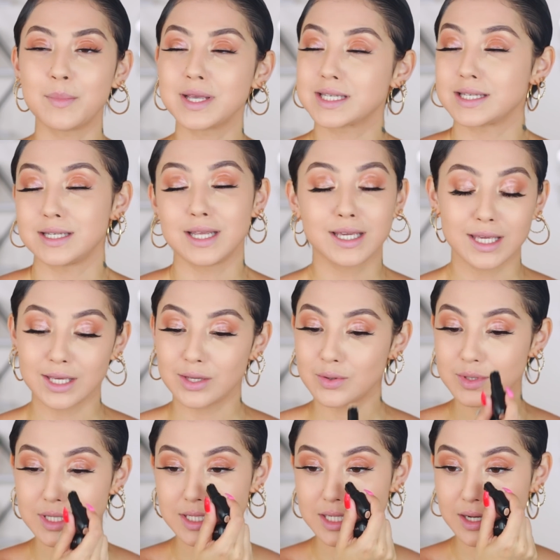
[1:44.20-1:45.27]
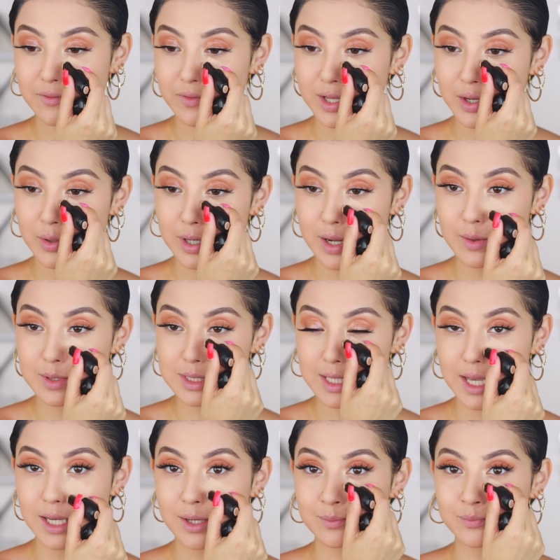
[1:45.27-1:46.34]
Miss Nikki use this in a video and I
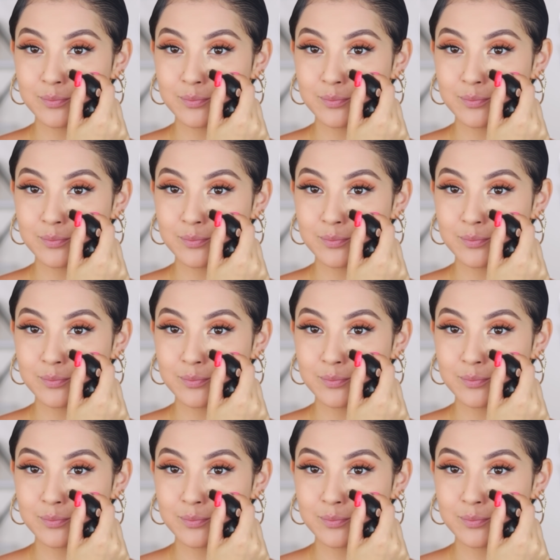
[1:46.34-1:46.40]
was like,